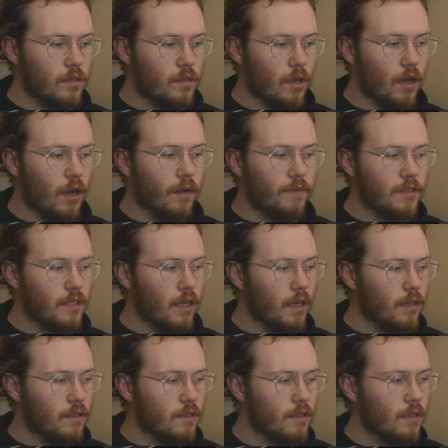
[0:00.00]

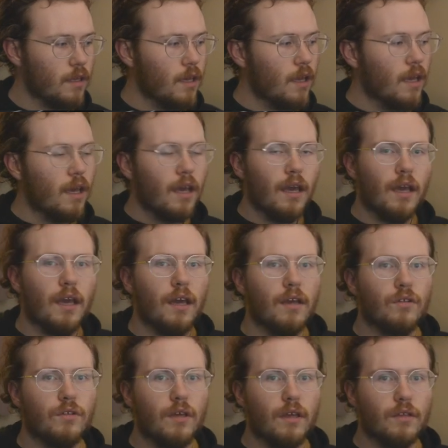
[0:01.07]
offsets,
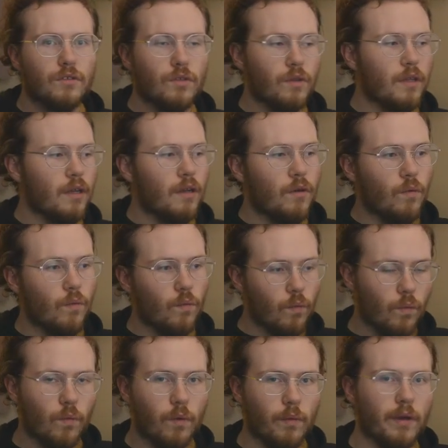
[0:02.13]
so that
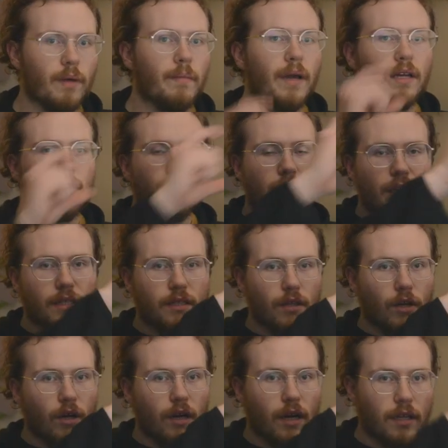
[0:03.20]
when we come back to place the
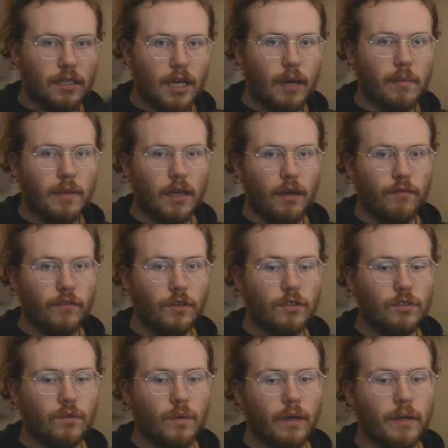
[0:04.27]
log on top of that
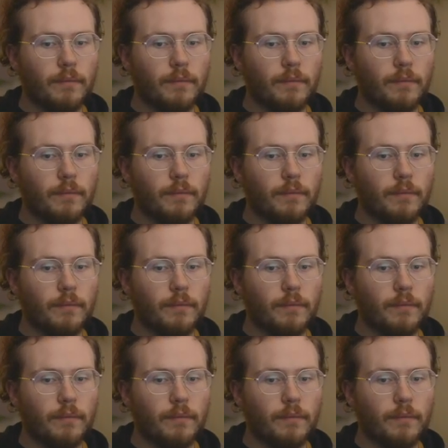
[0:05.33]
first one,